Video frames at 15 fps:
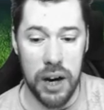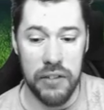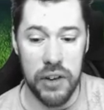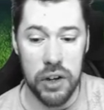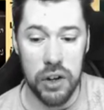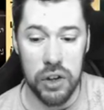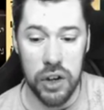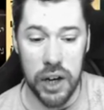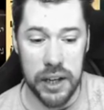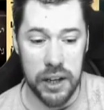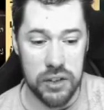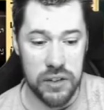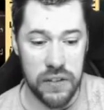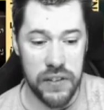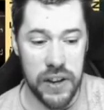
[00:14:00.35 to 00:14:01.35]
I've only got
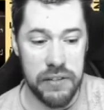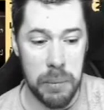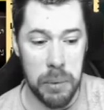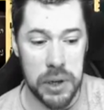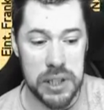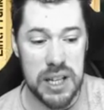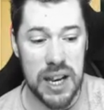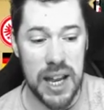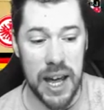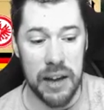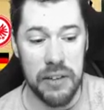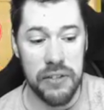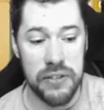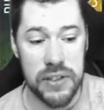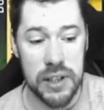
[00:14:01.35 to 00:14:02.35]
900 FIFA points
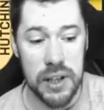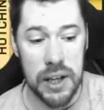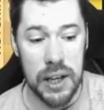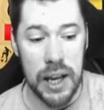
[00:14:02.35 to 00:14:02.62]
left,